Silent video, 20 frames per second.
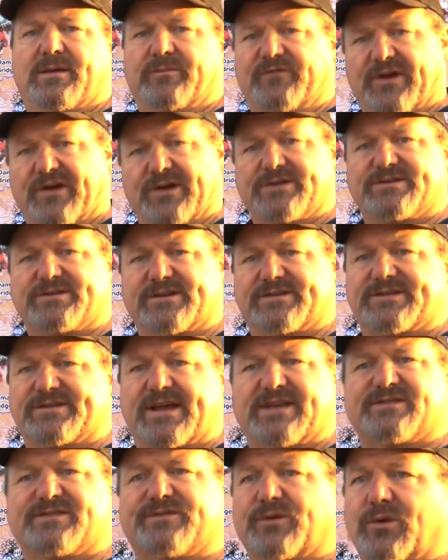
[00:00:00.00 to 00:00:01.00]
Very
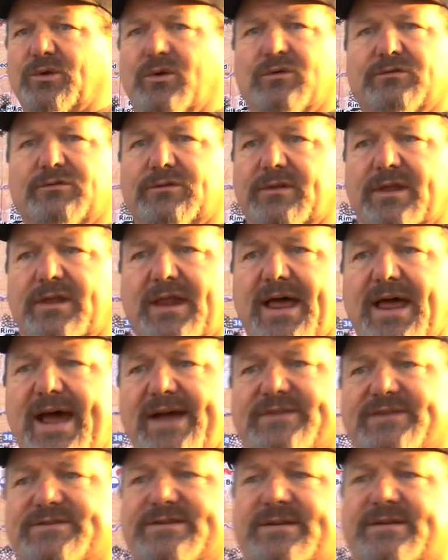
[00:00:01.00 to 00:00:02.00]
successful over the
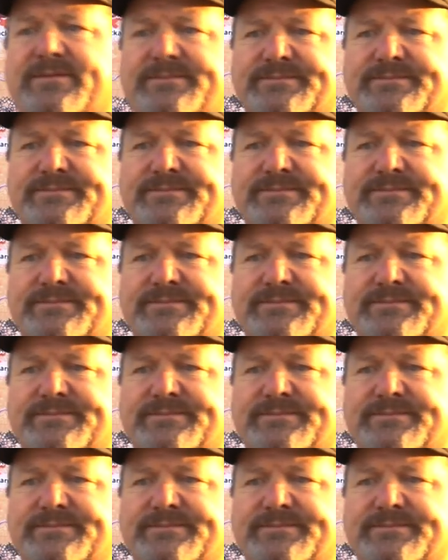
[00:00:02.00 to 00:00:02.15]
last